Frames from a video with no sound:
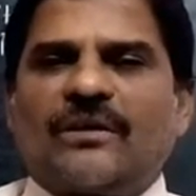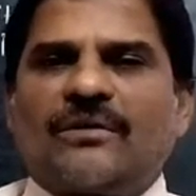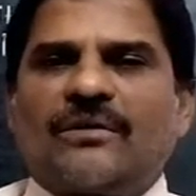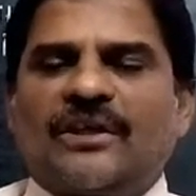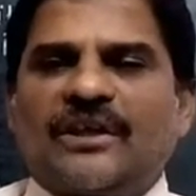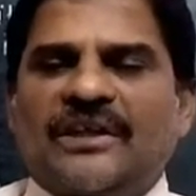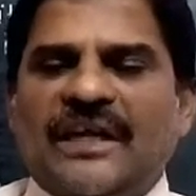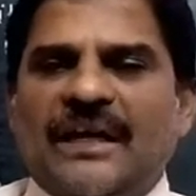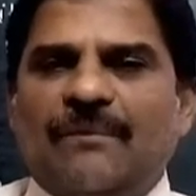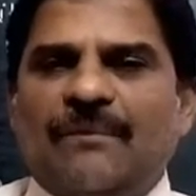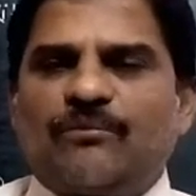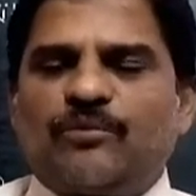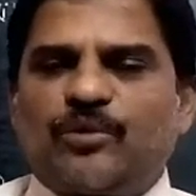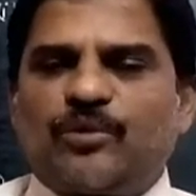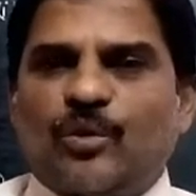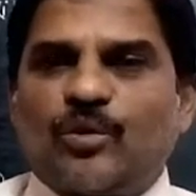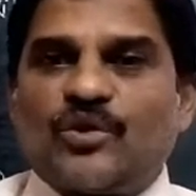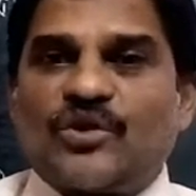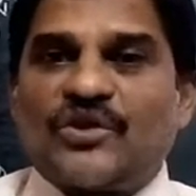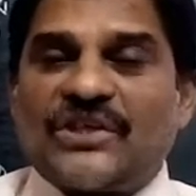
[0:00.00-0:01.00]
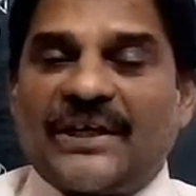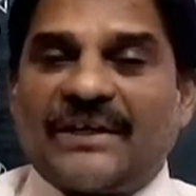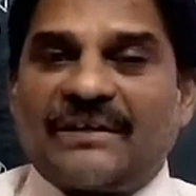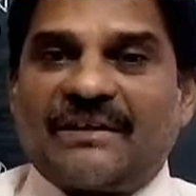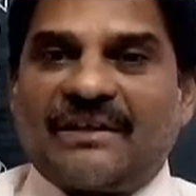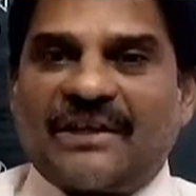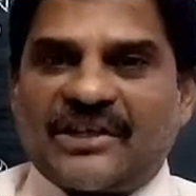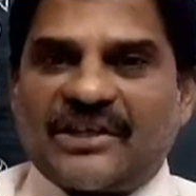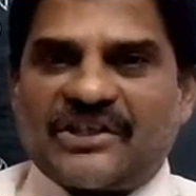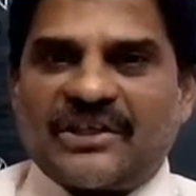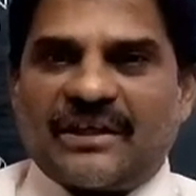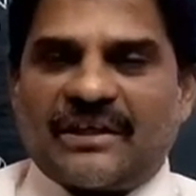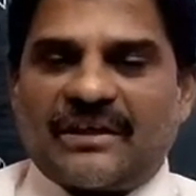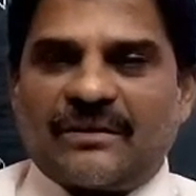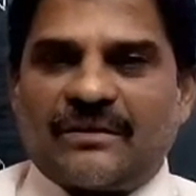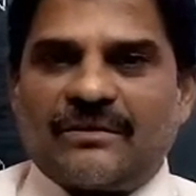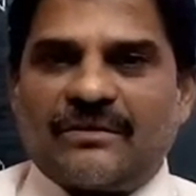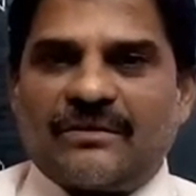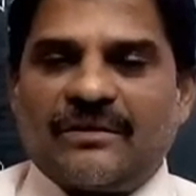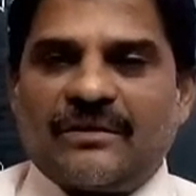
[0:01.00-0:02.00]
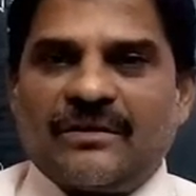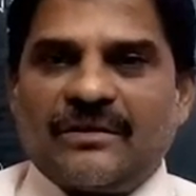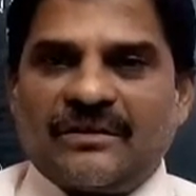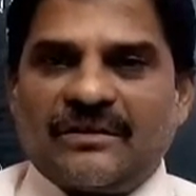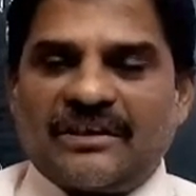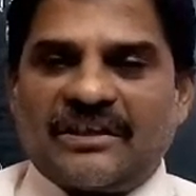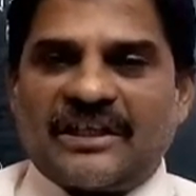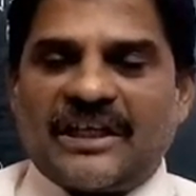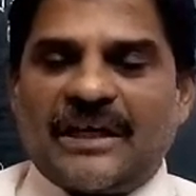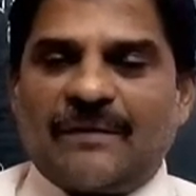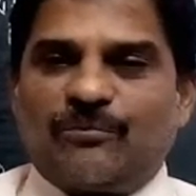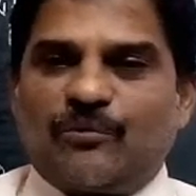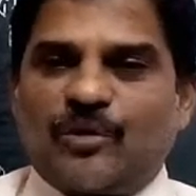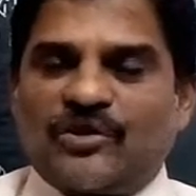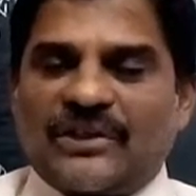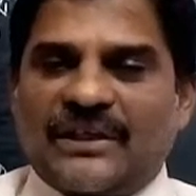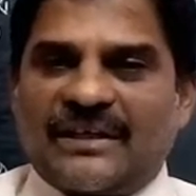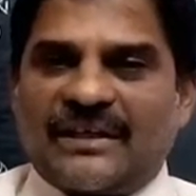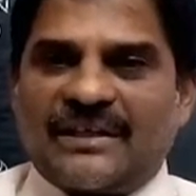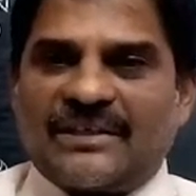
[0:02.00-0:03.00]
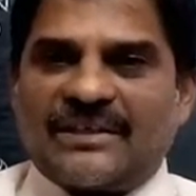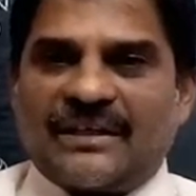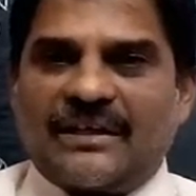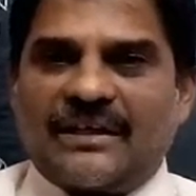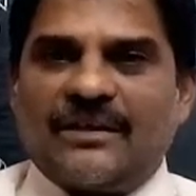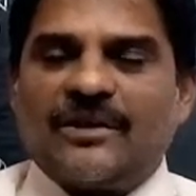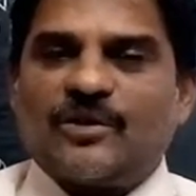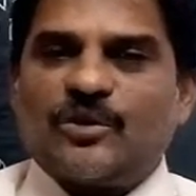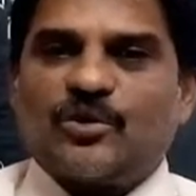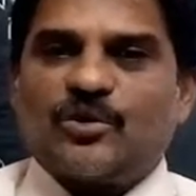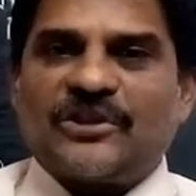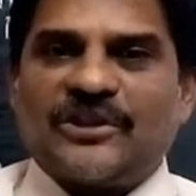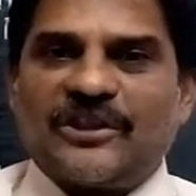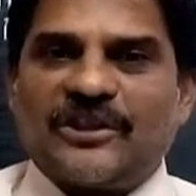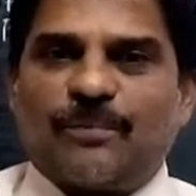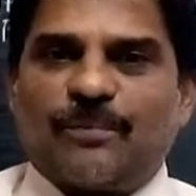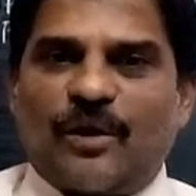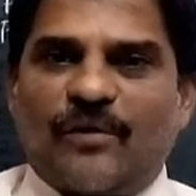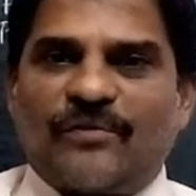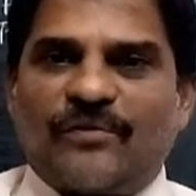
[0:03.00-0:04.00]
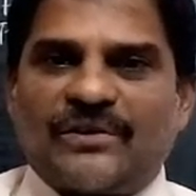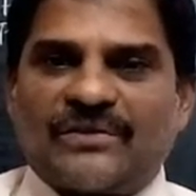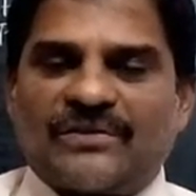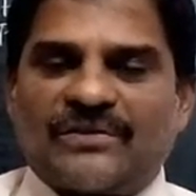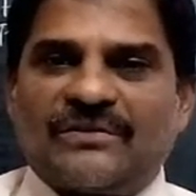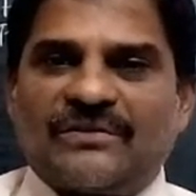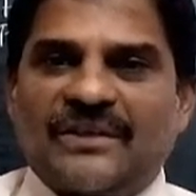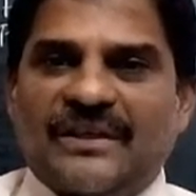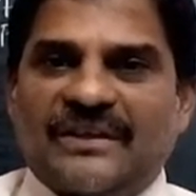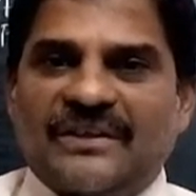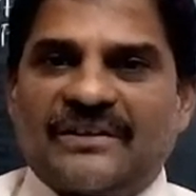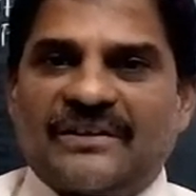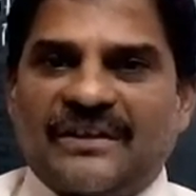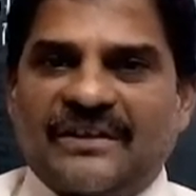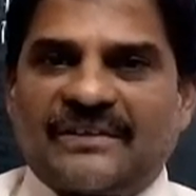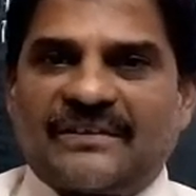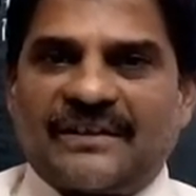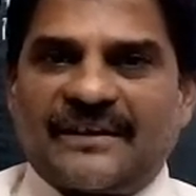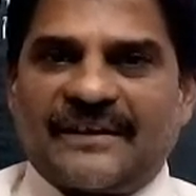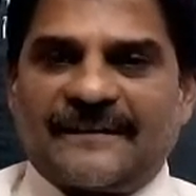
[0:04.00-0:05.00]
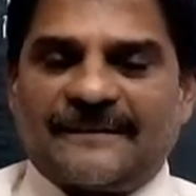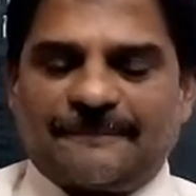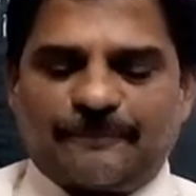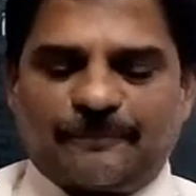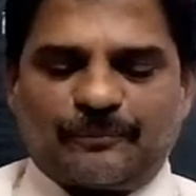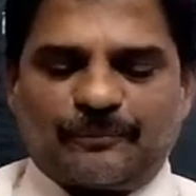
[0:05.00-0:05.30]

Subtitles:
He came through Central Asia. He came to Central Asia to Sindh province in 1333.